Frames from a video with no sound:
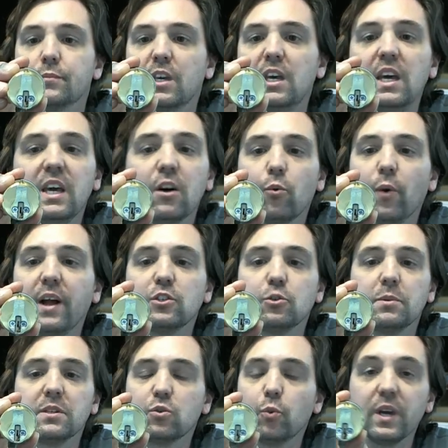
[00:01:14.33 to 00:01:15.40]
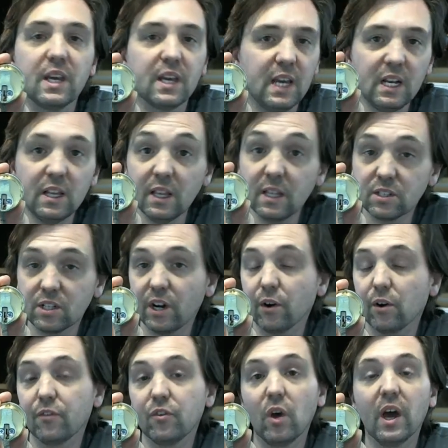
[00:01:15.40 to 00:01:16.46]
keying arrangements. We can key these
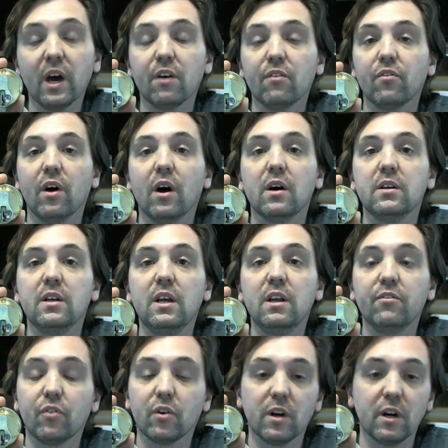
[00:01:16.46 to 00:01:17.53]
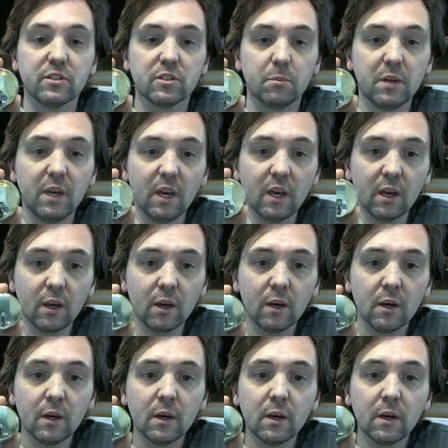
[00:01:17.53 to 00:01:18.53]
here if you have a need for custom keying